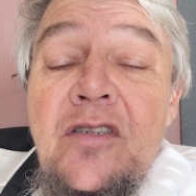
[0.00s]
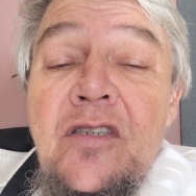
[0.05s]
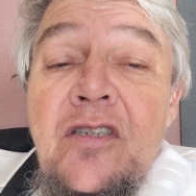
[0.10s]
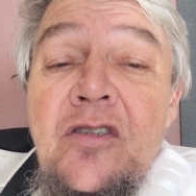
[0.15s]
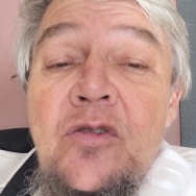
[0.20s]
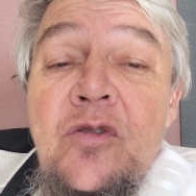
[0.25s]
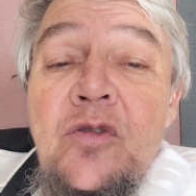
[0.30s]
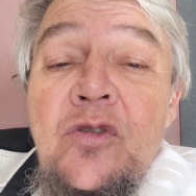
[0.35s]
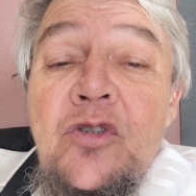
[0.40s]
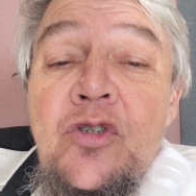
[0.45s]
And
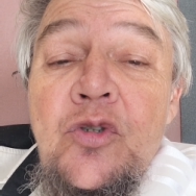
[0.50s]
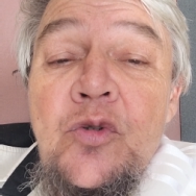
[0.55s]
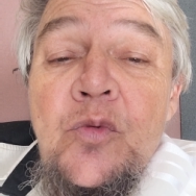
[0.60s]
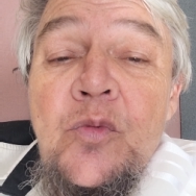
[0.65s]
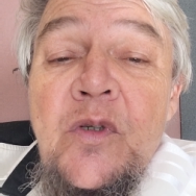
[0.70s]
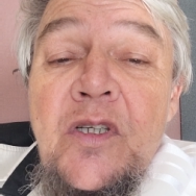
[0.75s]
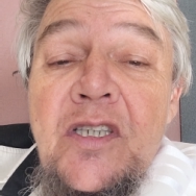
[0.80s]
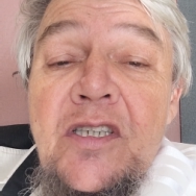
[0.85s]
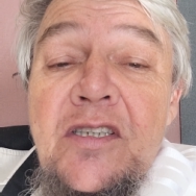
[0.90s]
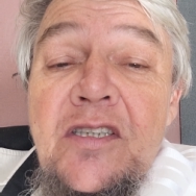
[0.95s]
it took 2
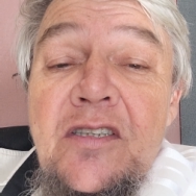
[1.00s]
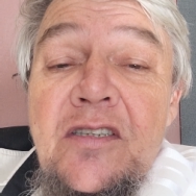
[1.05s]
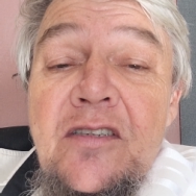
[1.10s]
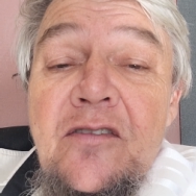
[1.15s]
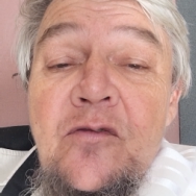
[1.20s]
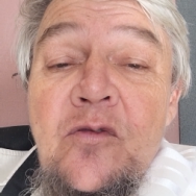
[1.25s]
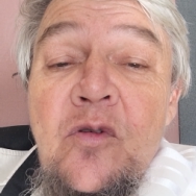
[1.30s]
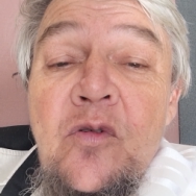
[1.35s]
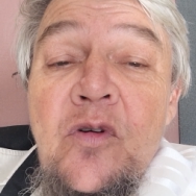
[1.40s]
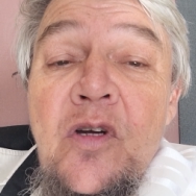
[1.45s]
weeks
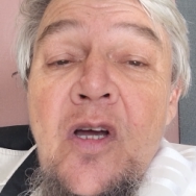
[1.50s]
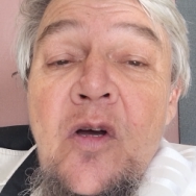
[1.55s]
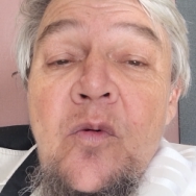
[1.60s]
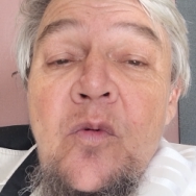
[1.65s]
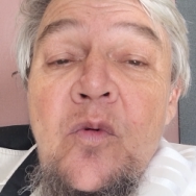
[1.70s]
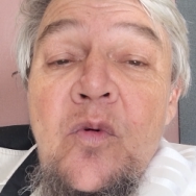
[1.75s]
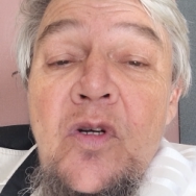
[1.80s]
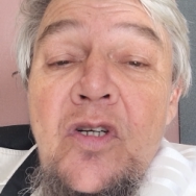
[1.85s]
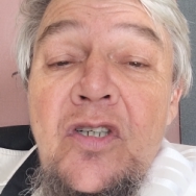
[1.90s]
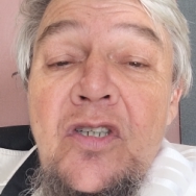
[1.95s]
for our
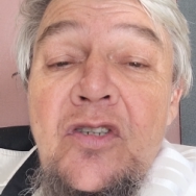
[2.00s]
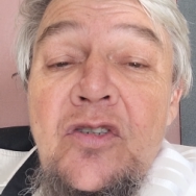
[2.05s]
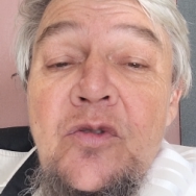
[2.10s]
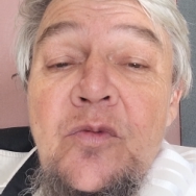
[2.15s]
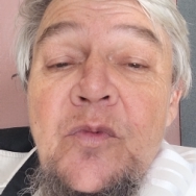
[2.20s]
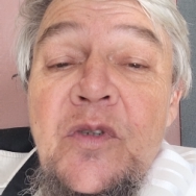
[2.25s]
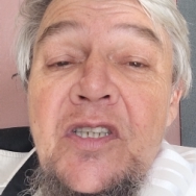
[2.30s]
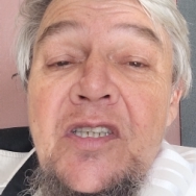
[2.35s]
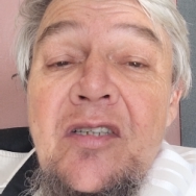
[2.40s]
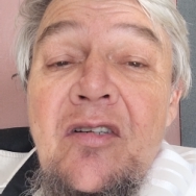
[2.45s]
work to
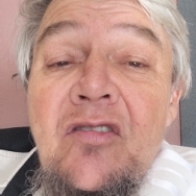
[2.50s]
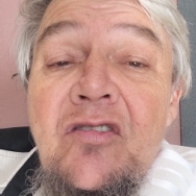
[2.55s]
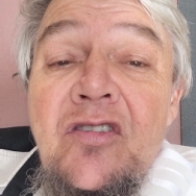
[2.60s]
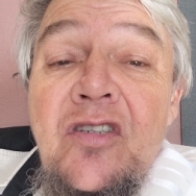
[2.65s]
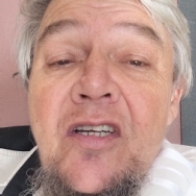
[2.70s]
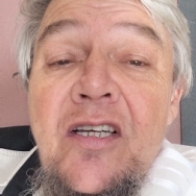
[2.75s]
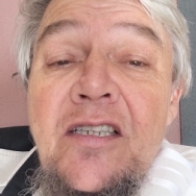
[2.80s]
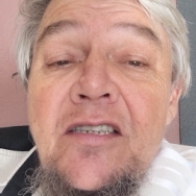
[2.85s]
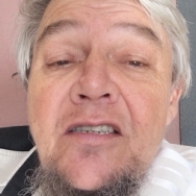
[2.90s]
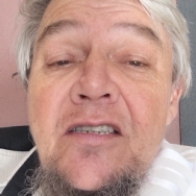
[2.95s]
be
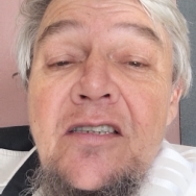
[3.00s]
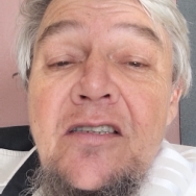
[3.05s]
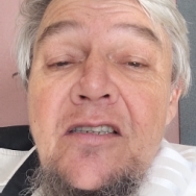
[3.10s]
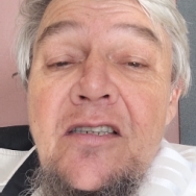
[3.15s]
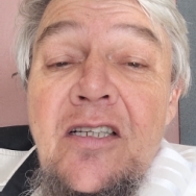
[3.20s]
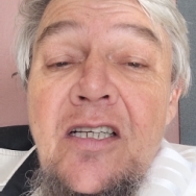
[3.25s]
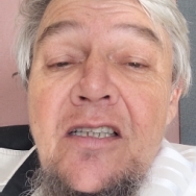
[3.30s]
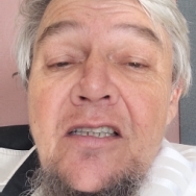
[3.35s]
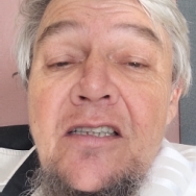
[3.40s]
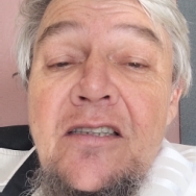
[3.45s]
translated
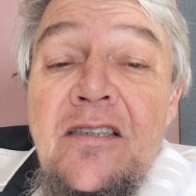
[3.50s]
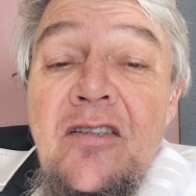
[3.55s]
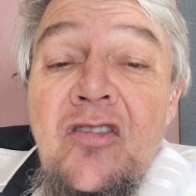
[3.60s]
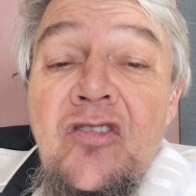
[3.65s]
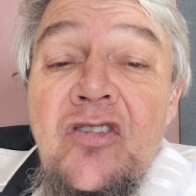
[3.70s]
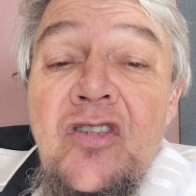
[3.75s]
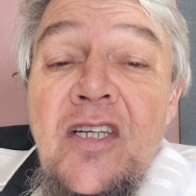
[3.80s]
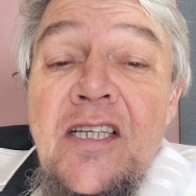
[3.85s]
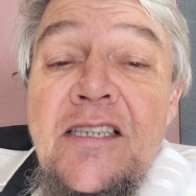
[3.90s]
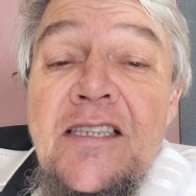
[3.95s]

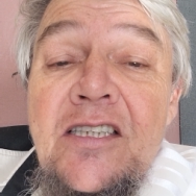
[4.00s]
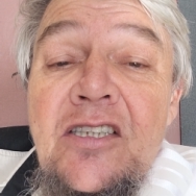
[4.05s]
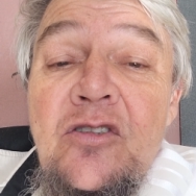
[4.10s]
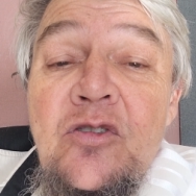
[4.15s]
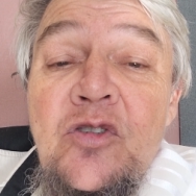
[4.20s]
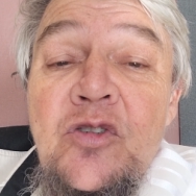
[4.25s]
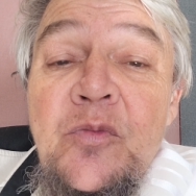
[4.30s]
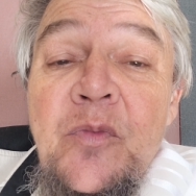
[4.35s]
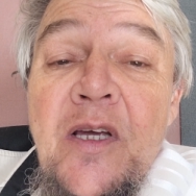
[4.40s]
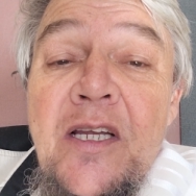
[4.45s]

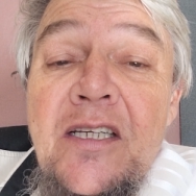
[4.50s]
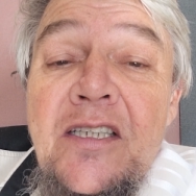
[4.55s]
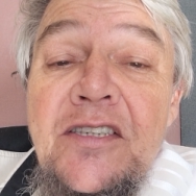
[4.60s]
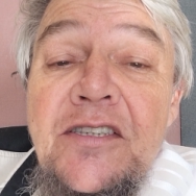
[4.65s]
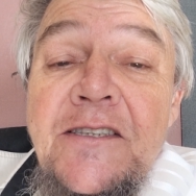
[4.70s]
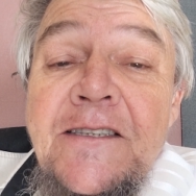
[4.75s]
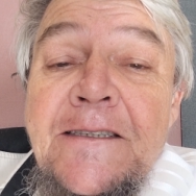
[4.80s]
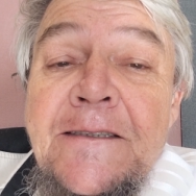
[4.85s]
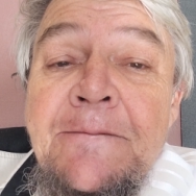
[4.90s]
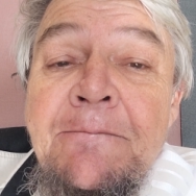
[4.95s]
to Spanish.